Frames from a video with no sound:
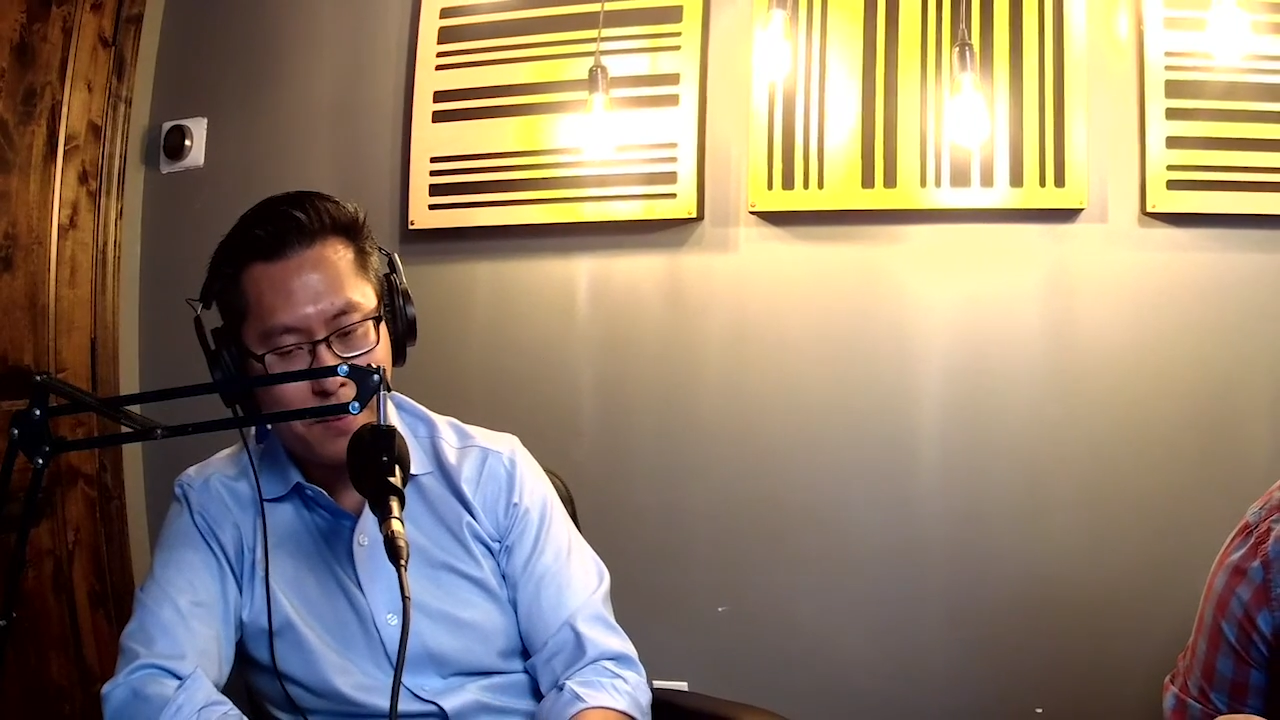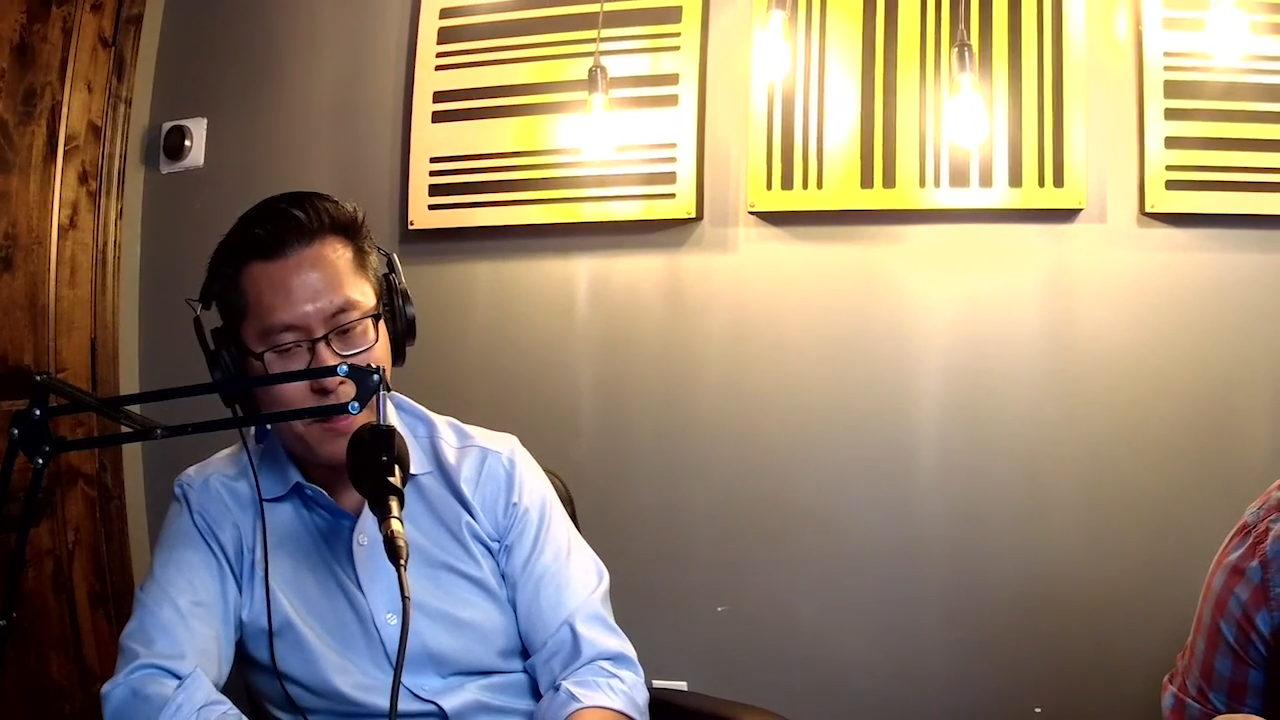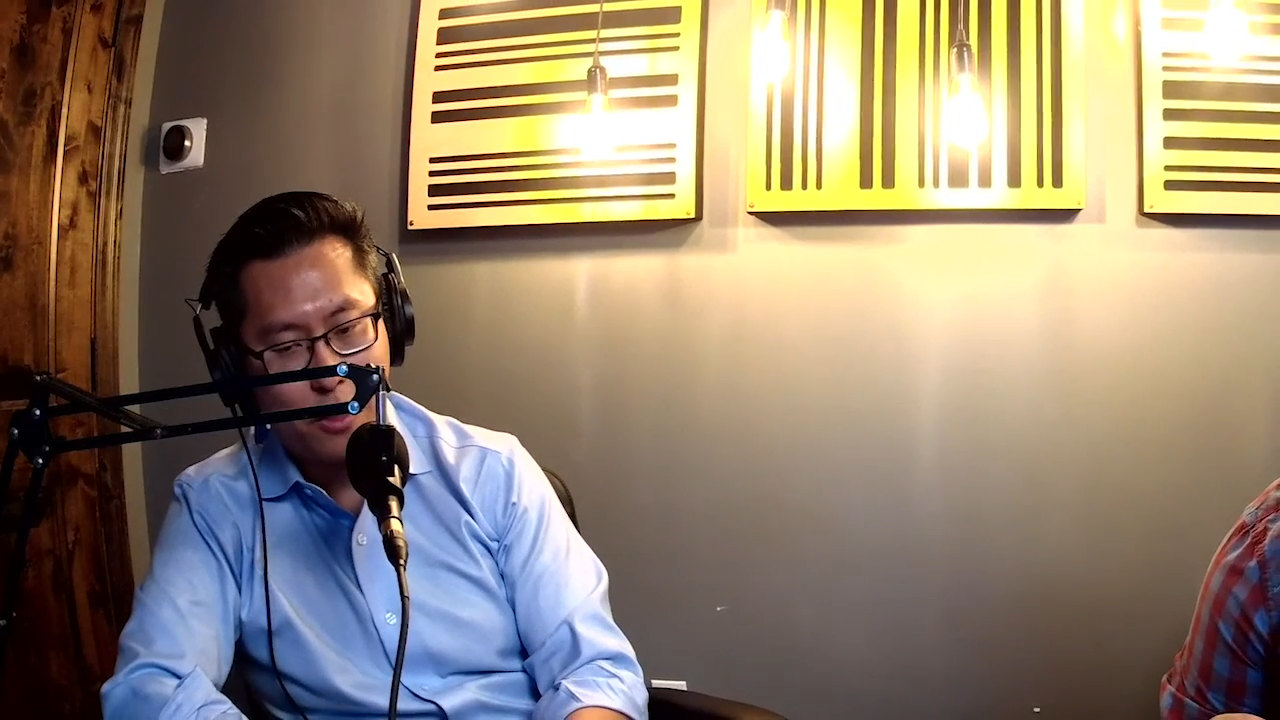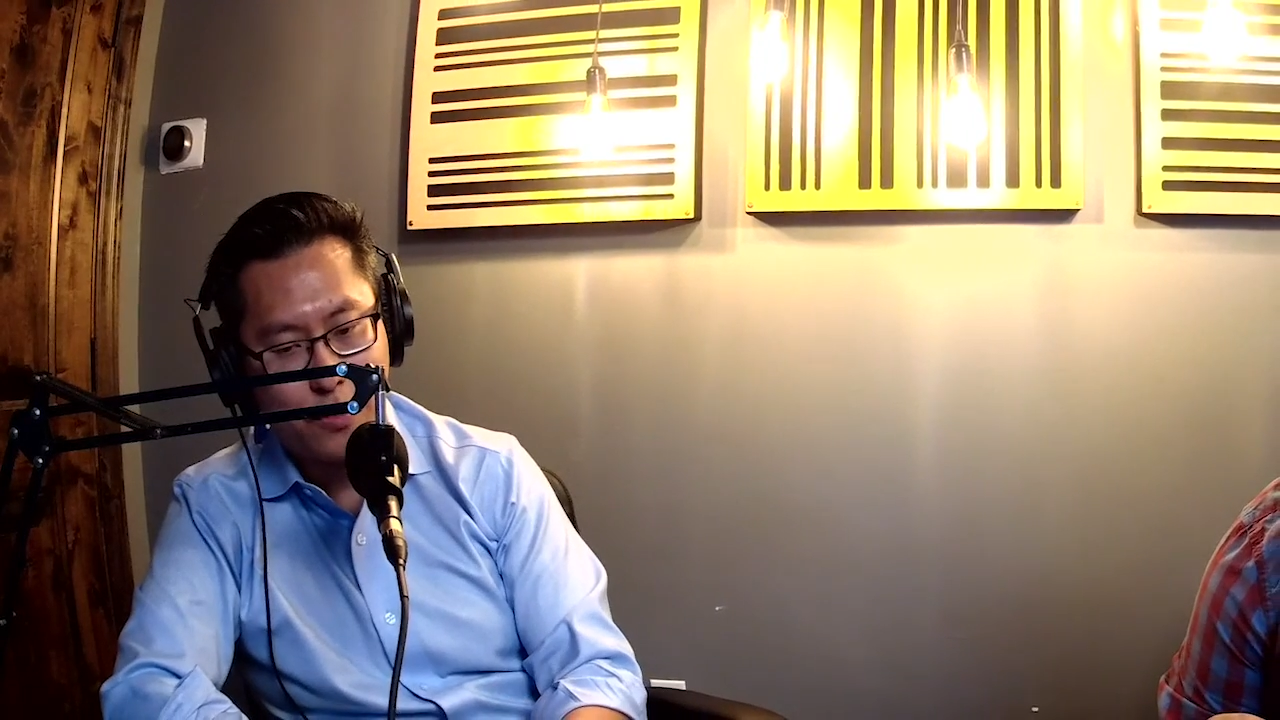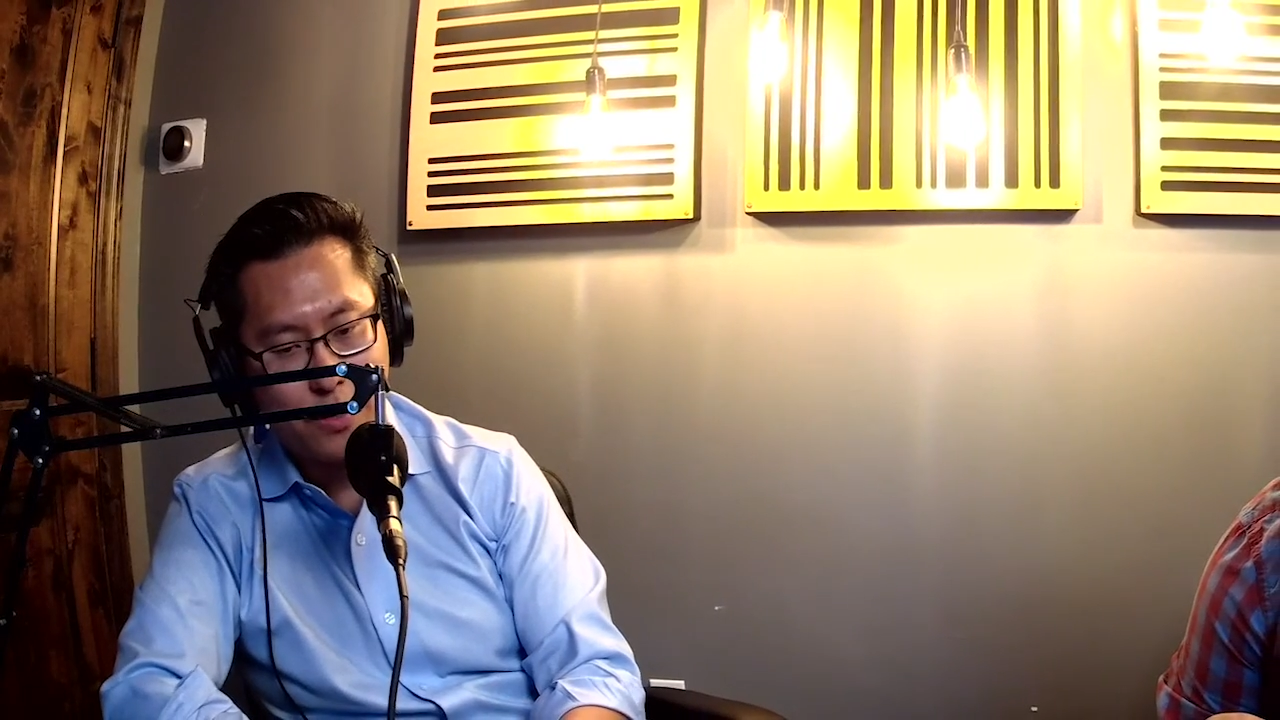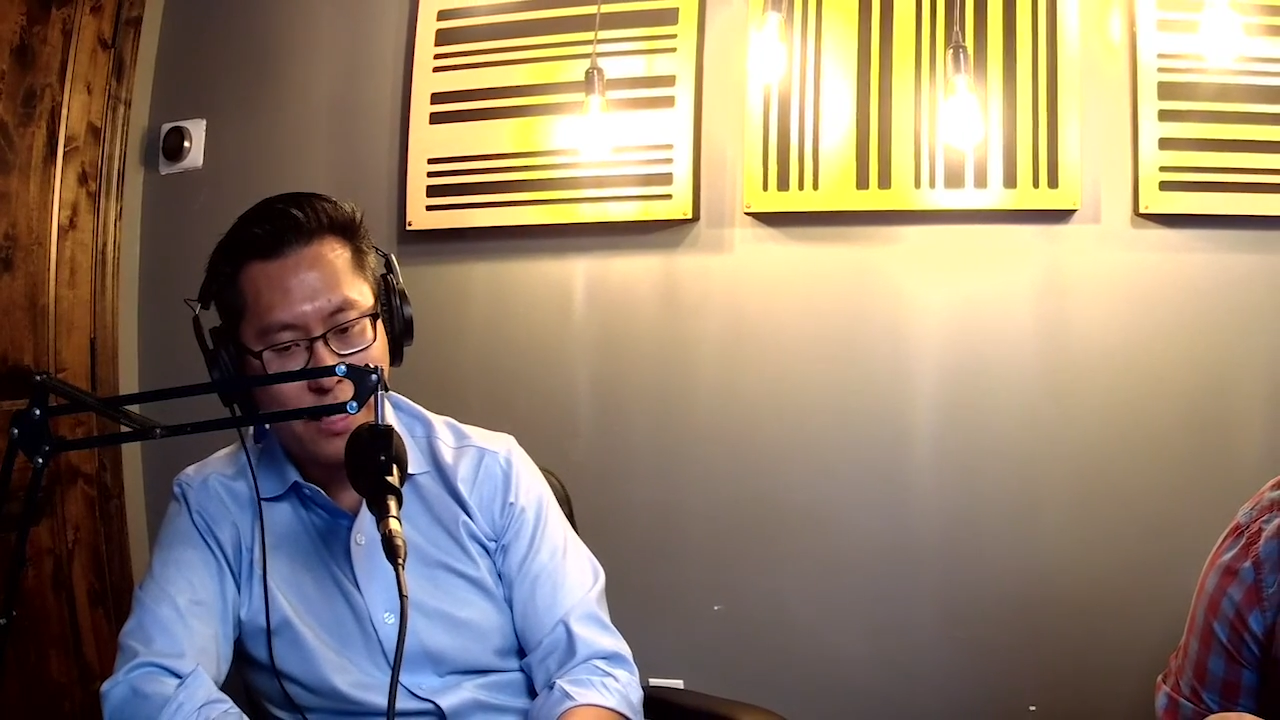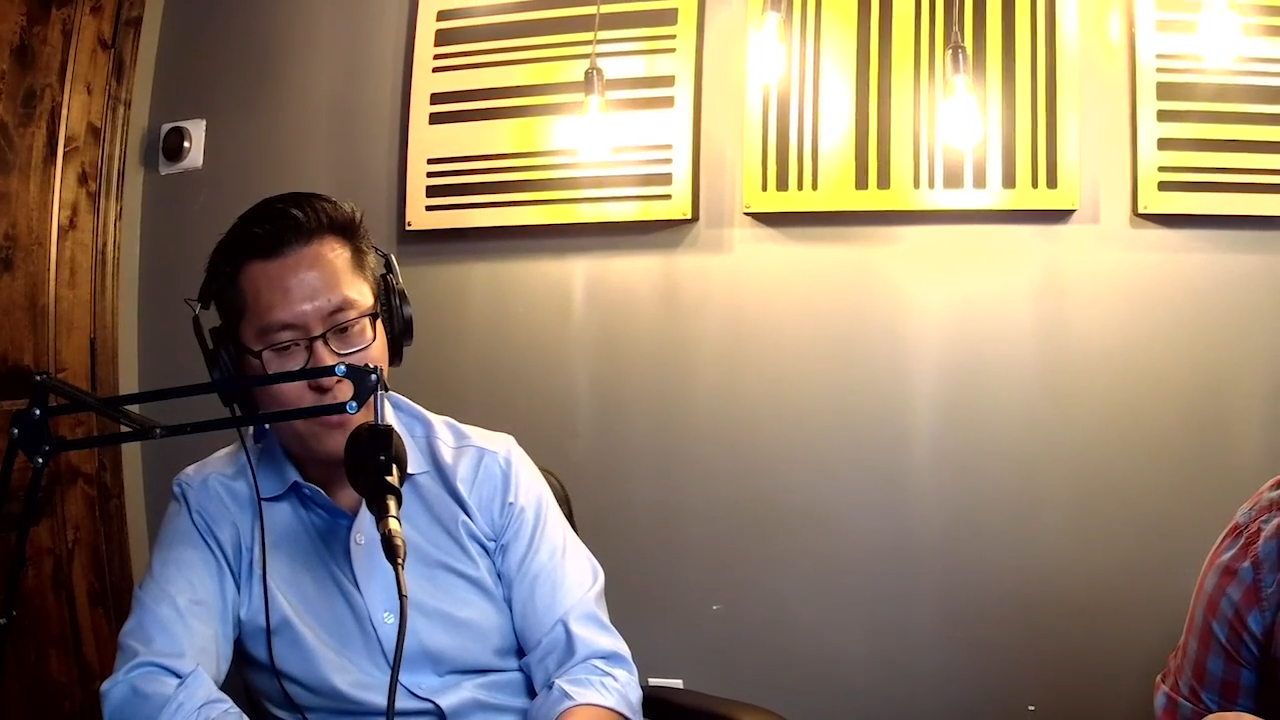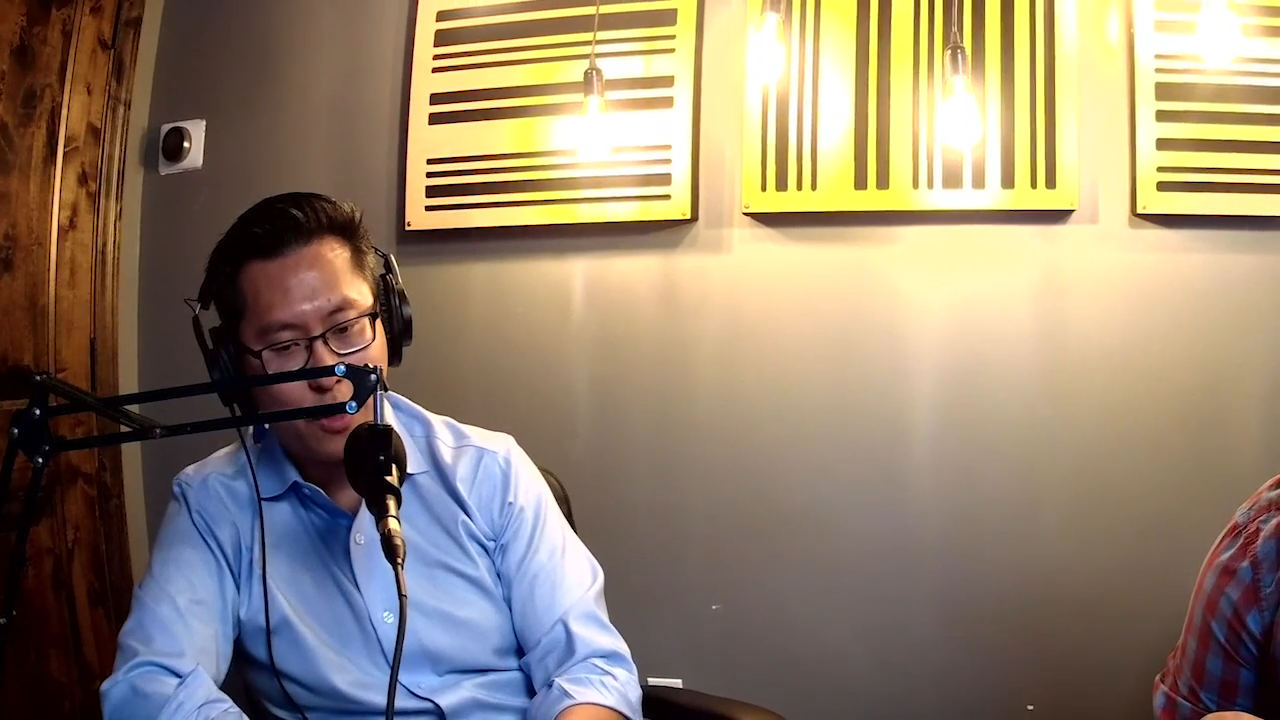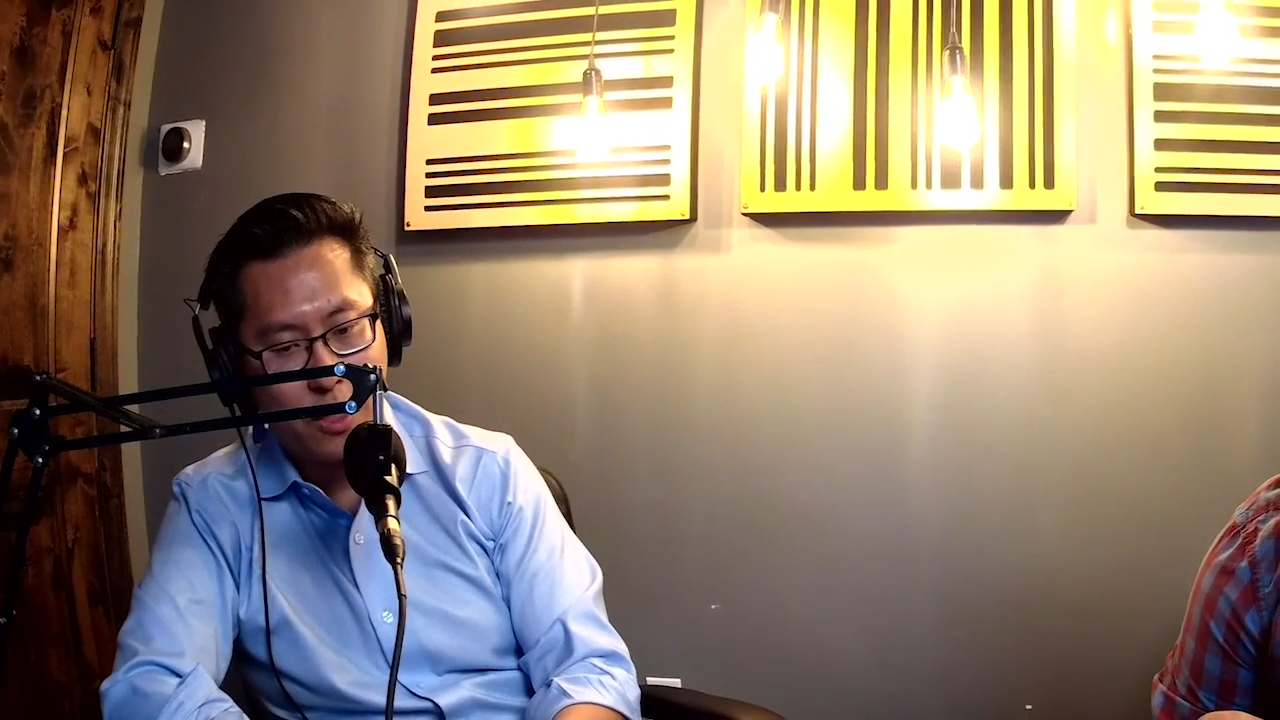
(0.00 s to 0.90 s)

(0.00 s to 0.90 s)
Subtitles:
Bakersfield after I